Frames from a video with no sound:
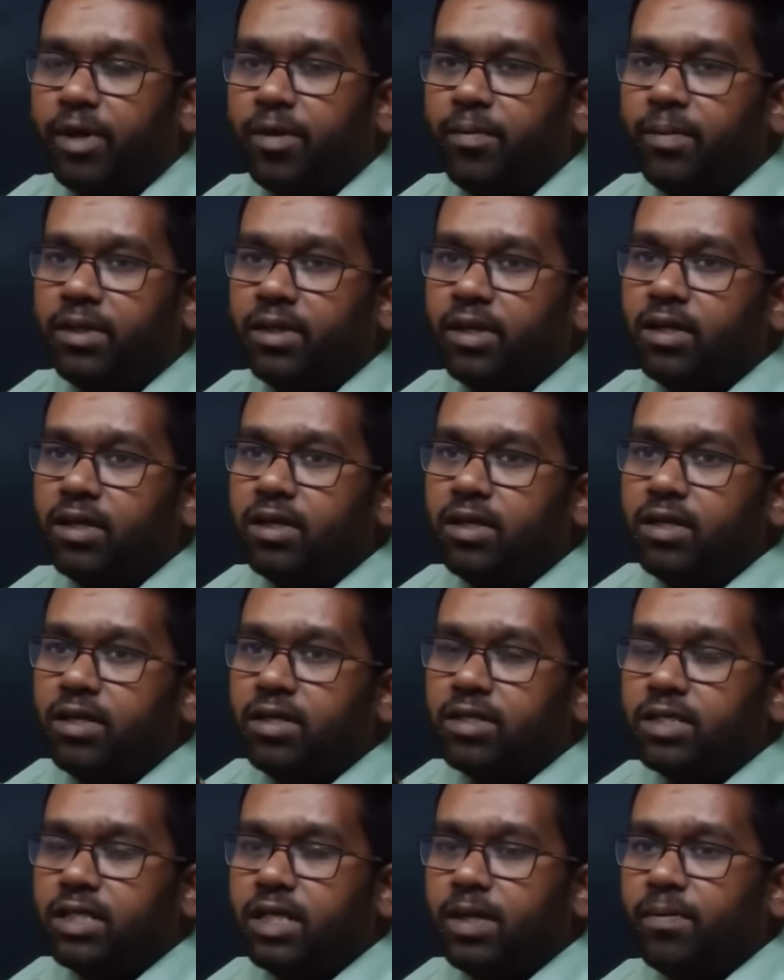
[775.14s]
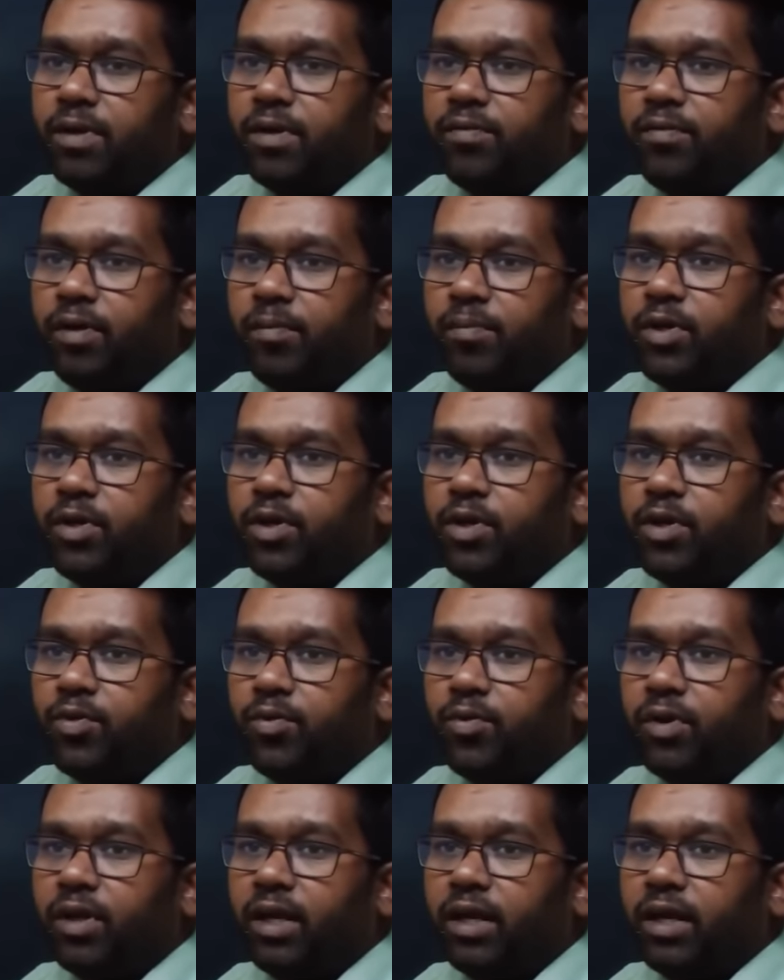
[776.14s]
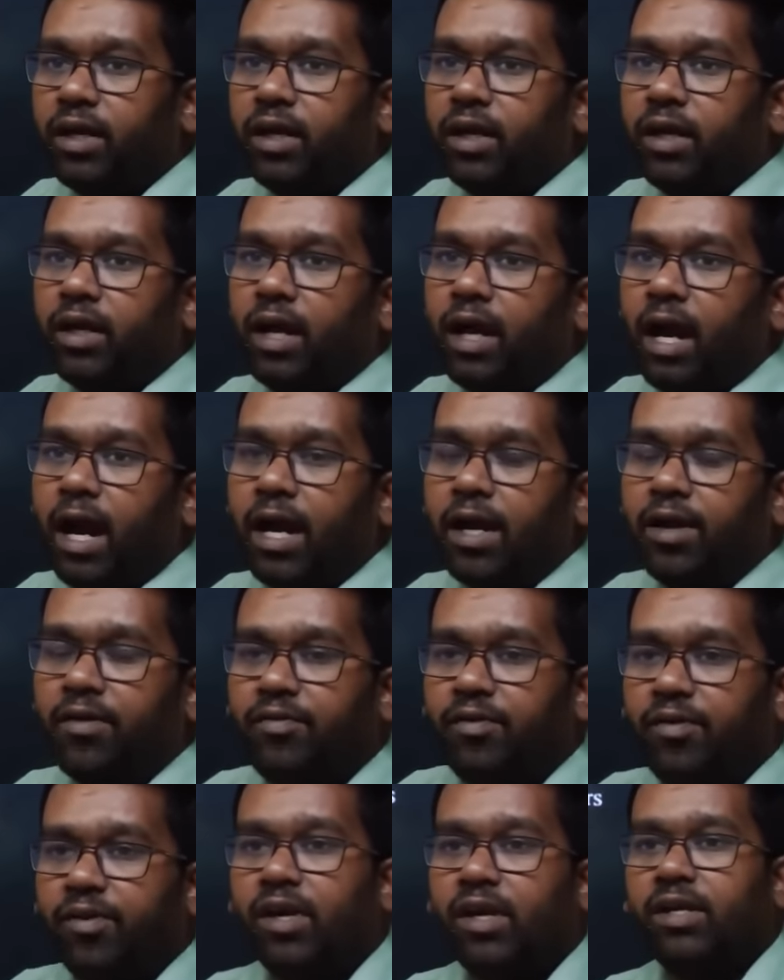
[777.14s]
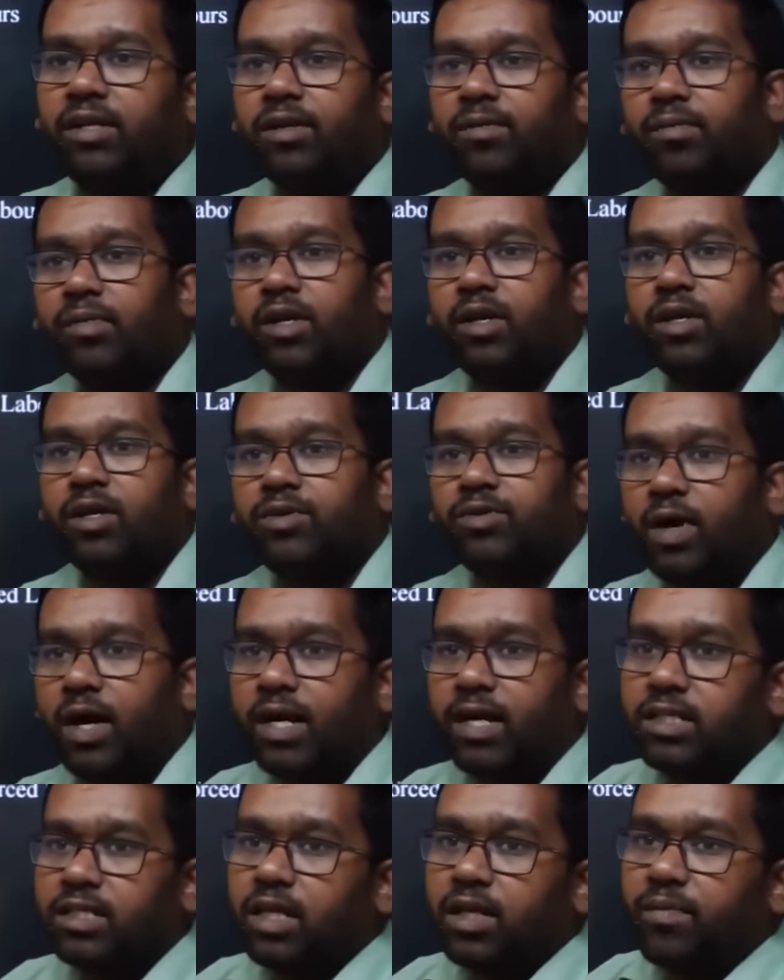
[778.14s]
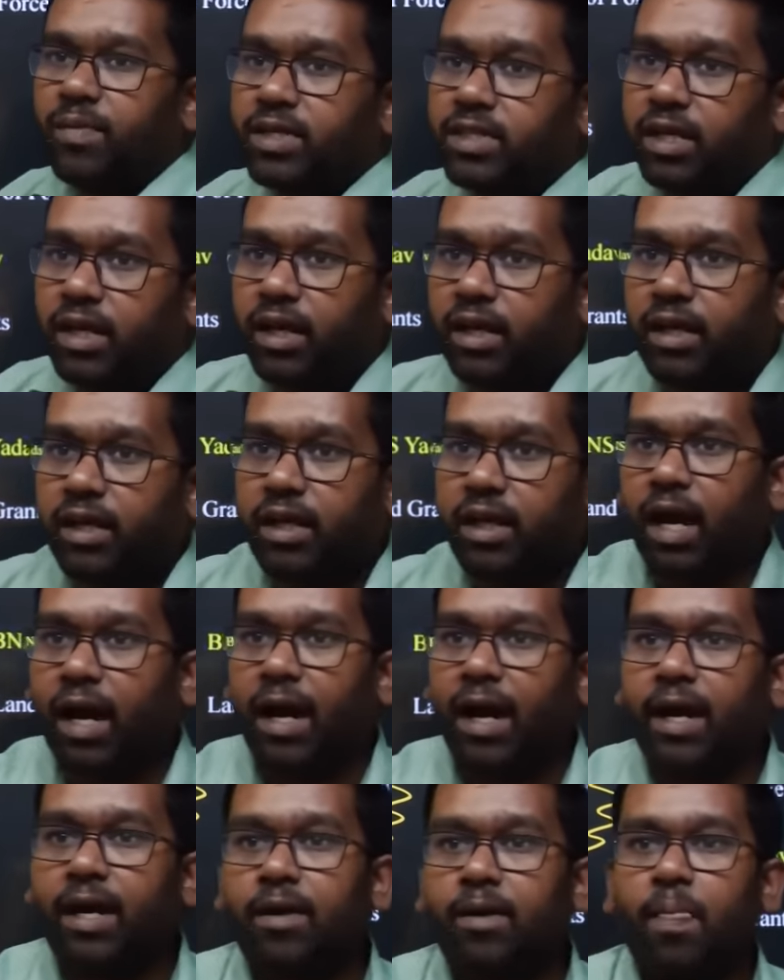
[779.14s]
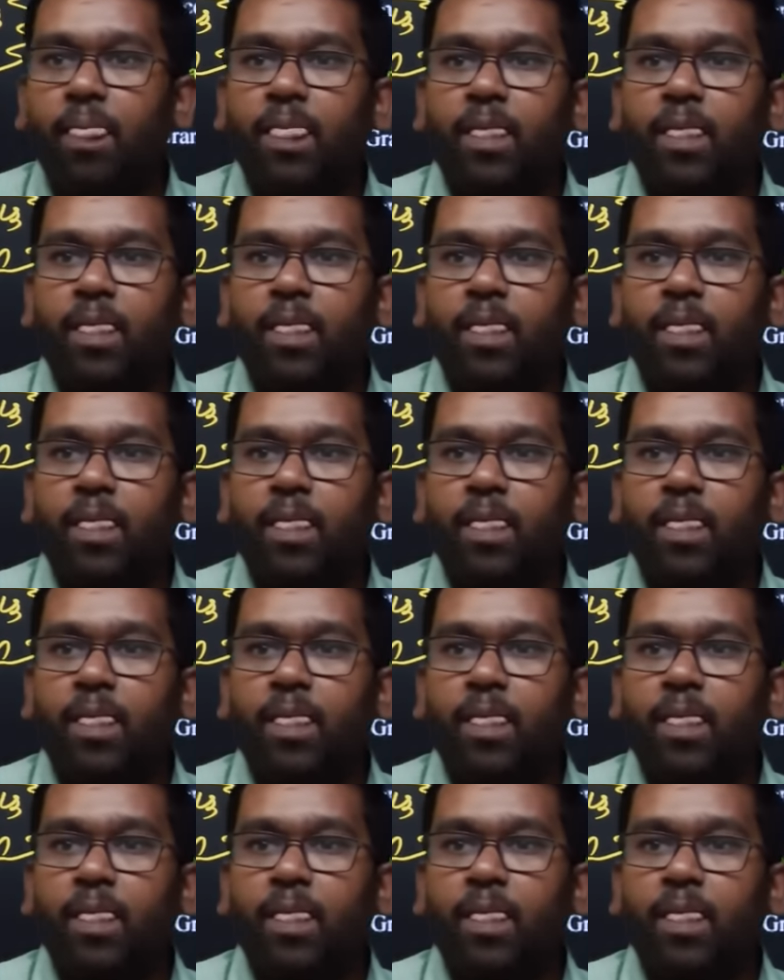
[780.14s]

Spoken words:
between the 750 to 1200, had feudalism. So R.S. Sarma say India had